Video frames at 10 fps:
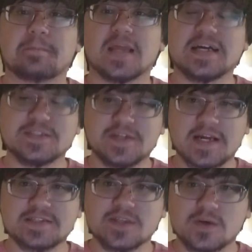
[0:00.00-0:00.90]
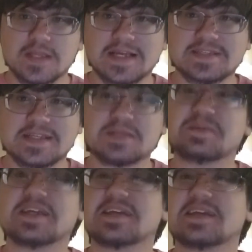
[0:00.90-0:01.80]
as you guys know, like I said at the
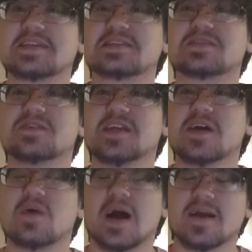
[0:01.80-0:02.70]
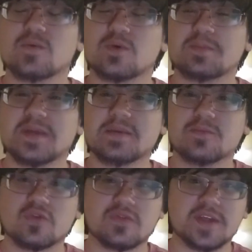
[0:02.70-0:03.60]
beginning of this video, I will be
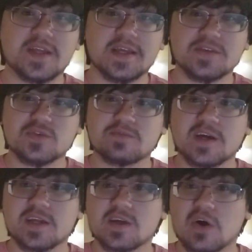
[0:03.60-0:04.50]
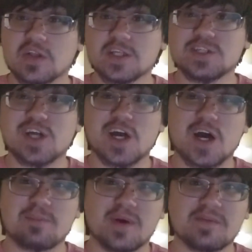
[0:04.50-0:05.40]
moving into my college
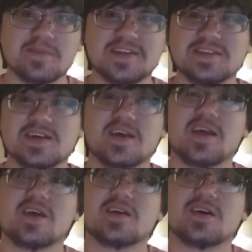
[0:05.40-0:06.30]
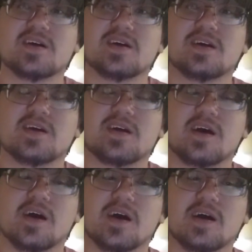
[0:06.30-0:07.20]
apartment.
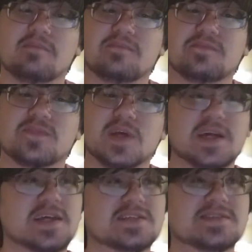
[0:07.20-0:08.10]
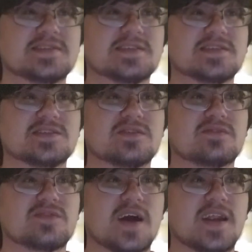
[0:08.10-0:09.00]
I guess since this is on
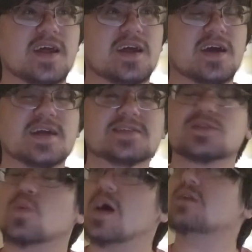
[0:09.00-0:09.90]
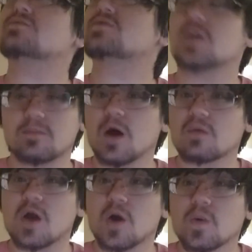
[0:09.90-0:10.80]
Friday, I guess, well,
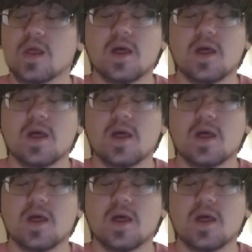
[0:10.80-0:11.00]
tomorrow.